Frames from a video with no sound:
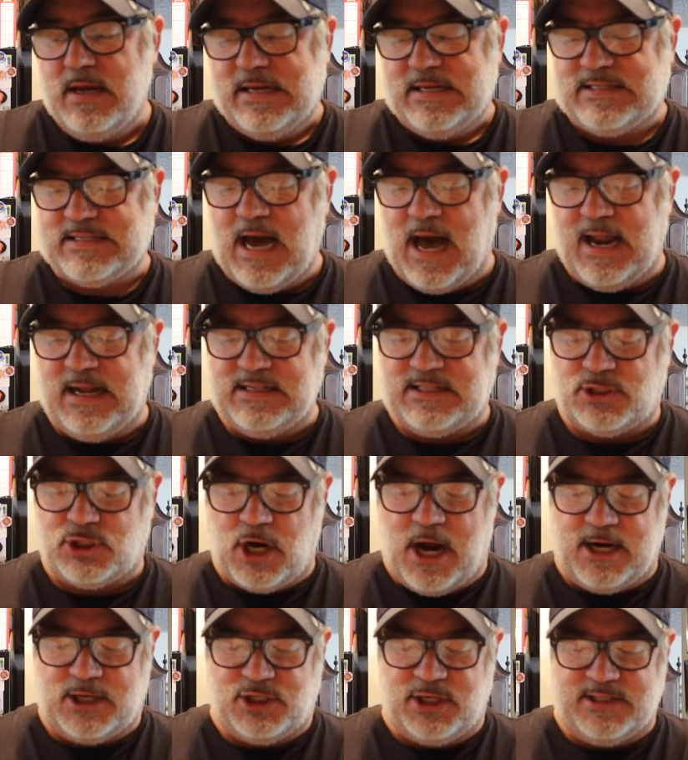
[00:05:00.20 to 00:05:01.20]
It's got
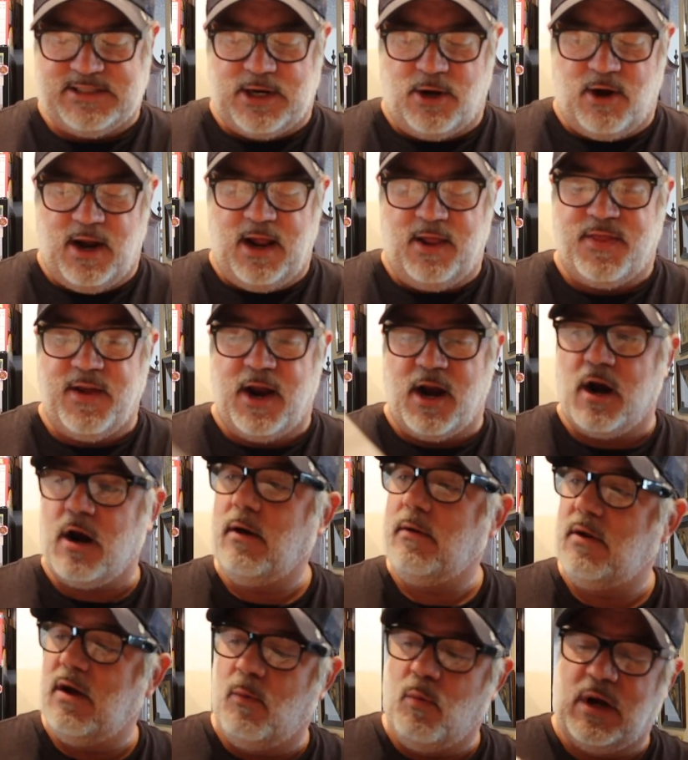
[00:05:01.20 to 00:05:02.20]
instructions underneath
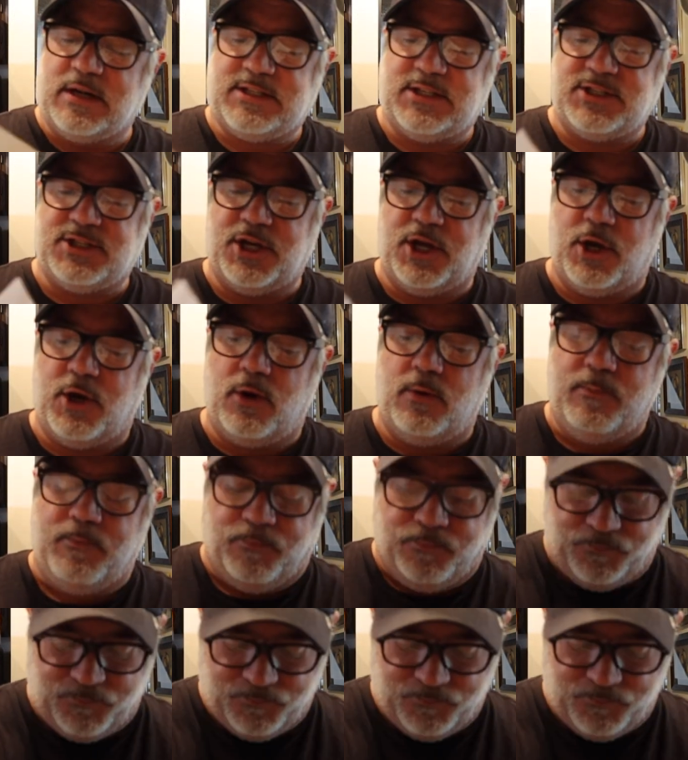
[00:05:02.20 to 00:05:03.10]
here on what to do.